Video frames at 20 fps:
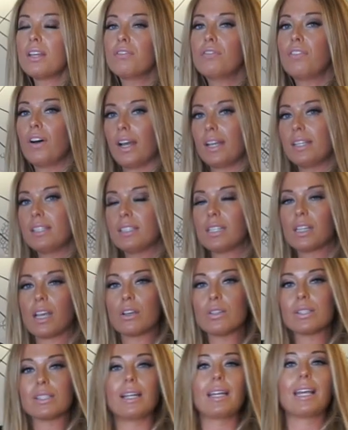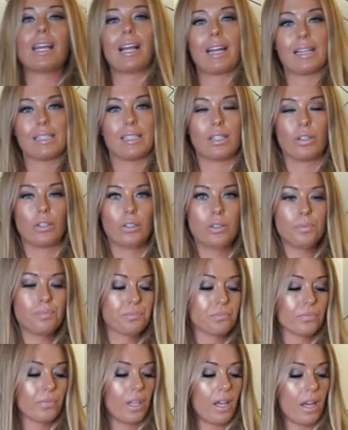advise to go slightly classical
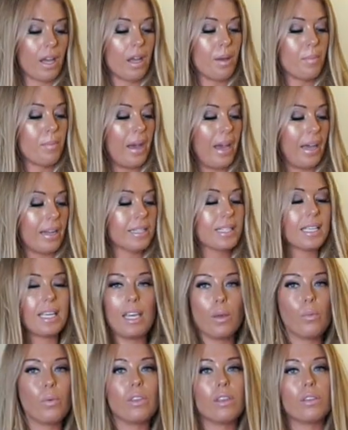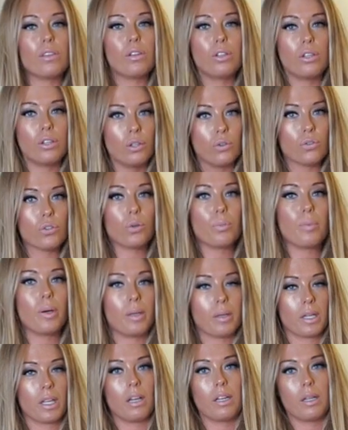and keep within the neutral
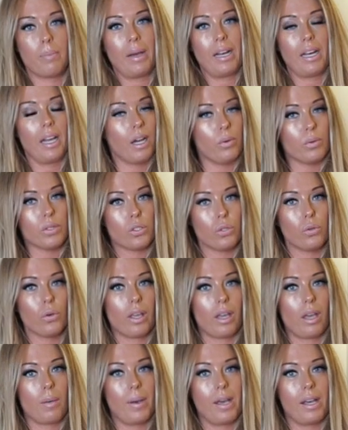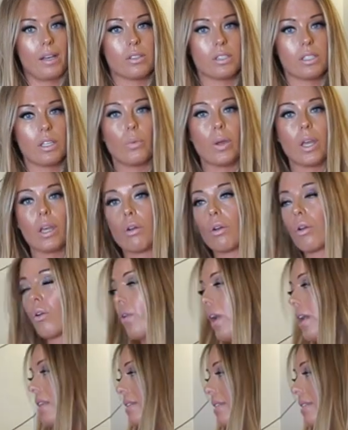colour palette I was talking about, so we can create